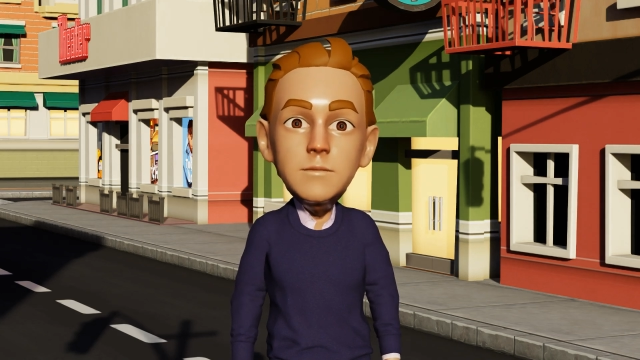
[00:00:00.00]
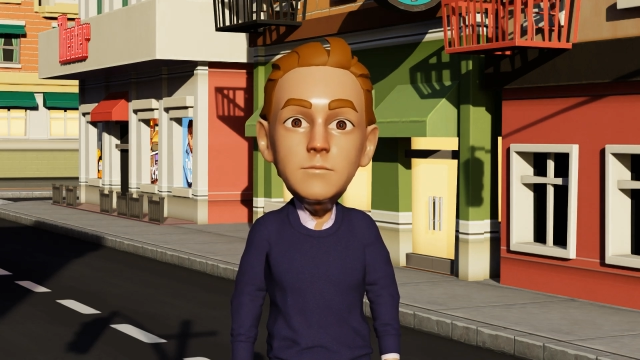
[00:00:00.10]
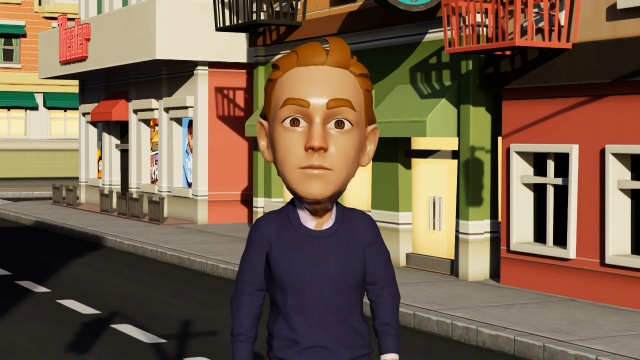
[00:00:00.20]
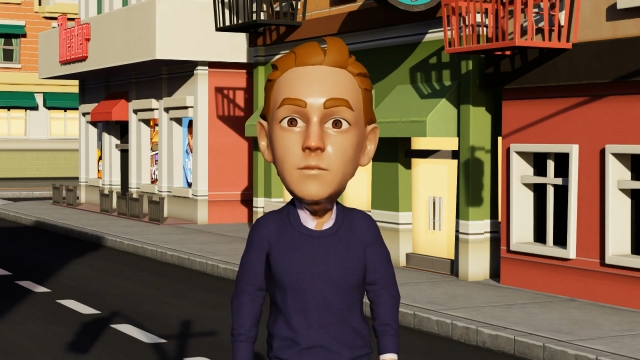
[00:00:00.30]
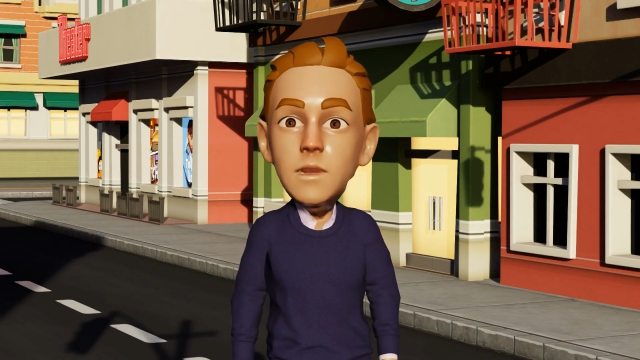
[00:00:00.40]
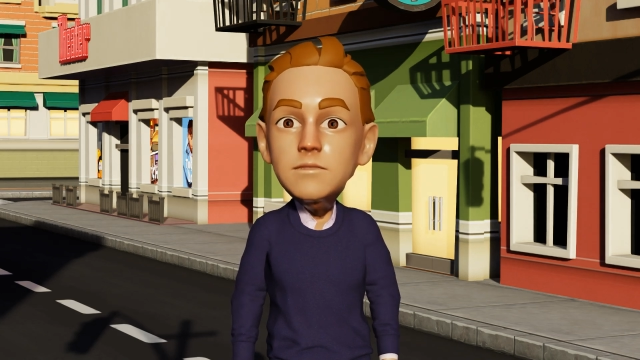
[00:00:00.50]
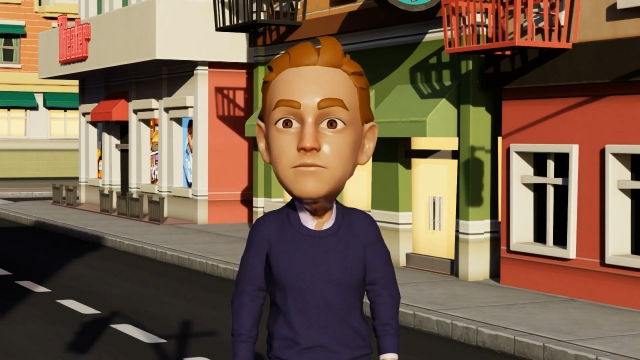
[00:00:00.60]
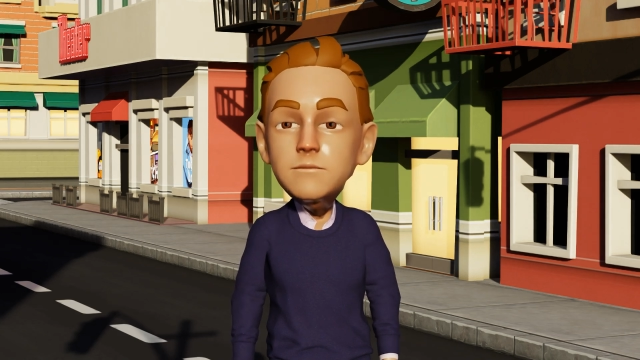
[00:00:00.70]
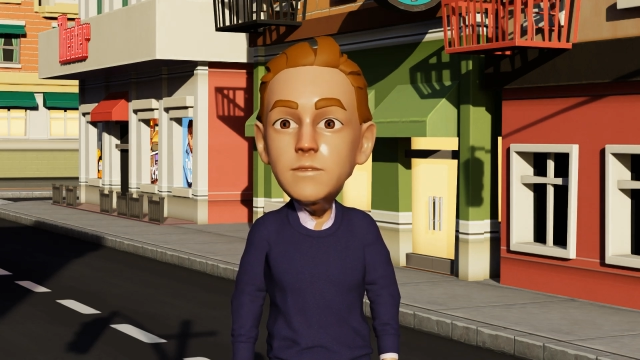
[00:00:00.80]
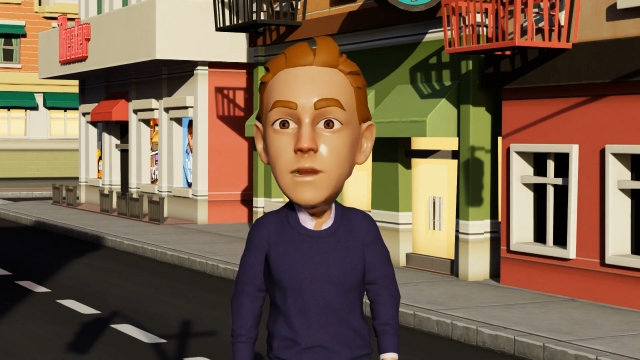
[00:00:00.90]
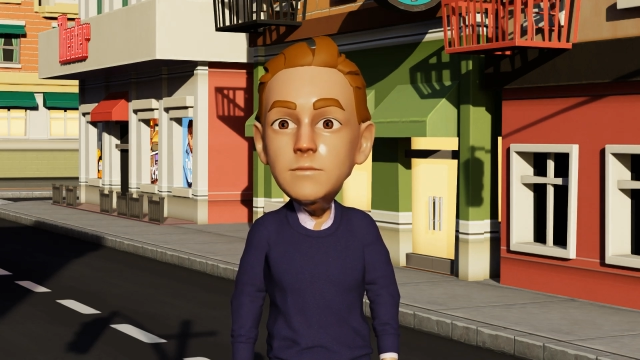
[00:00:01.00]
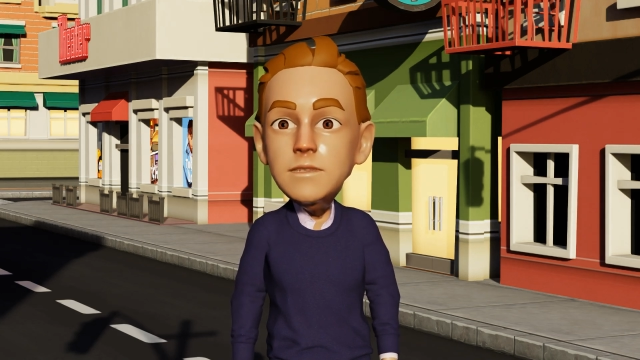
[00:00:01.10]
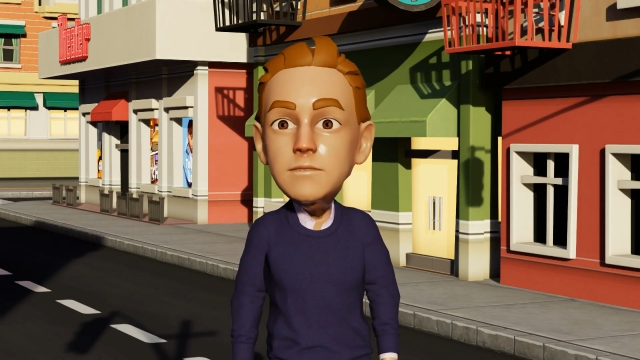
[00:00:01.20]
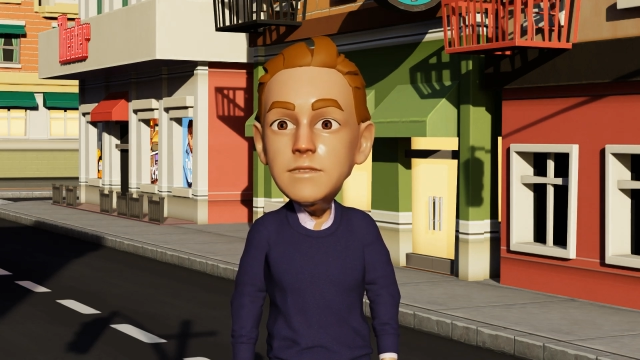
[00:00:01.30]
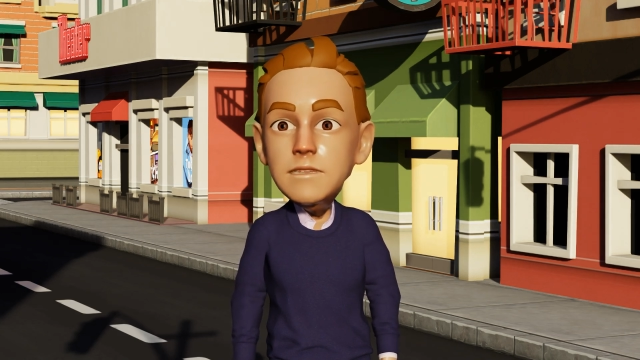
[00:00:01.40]
that requires the
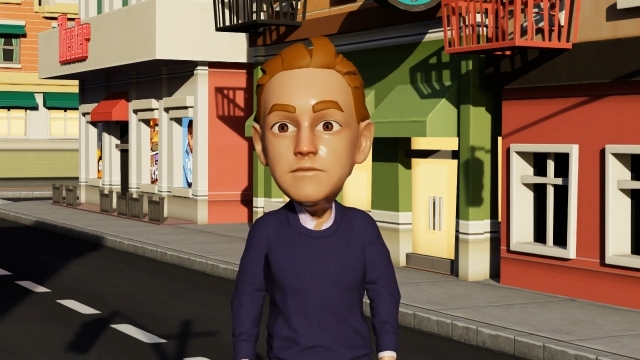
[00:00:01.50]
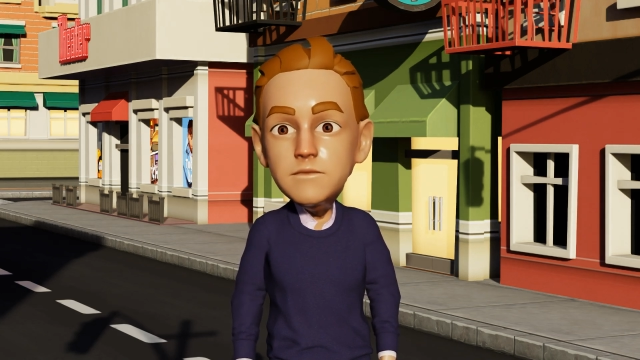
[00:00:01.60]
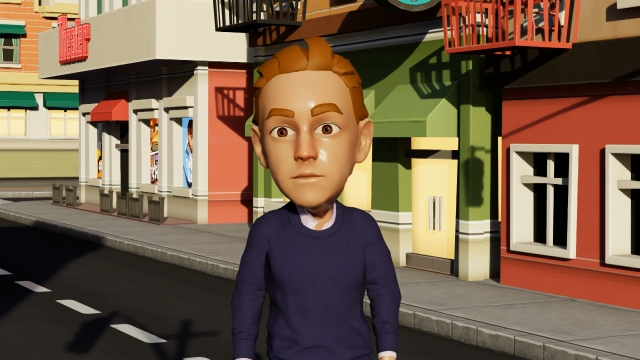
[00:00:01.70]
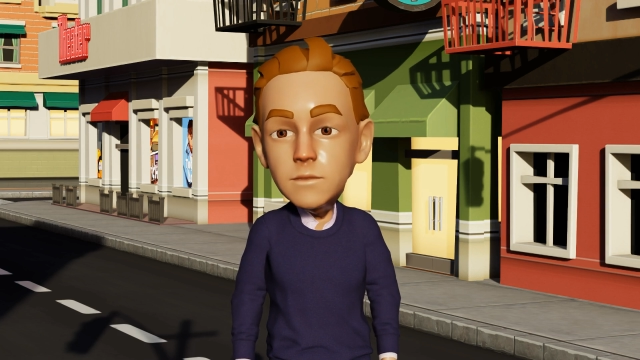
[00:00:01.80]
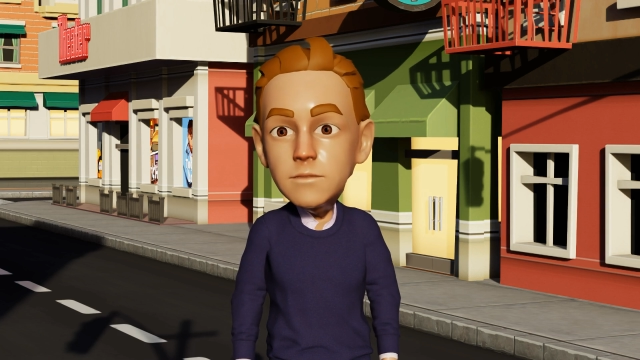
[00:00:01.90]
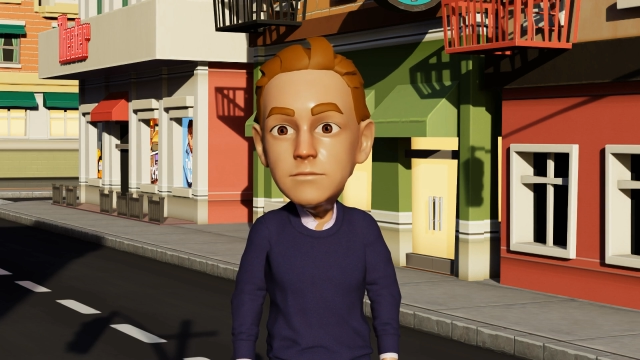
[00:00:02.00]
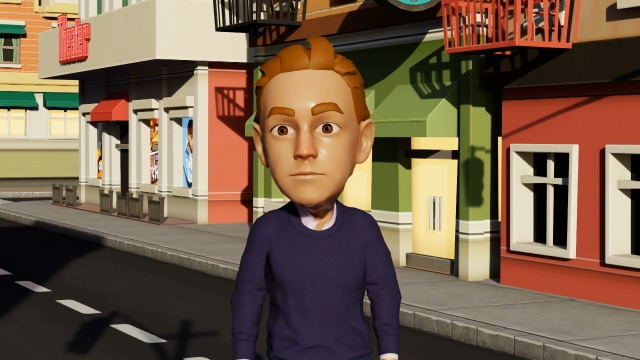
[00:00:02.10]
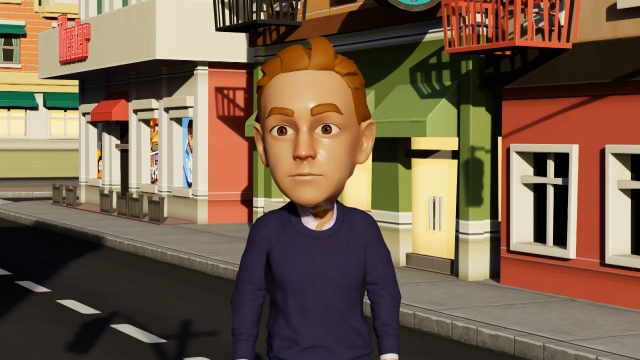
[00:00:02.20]
property to be insured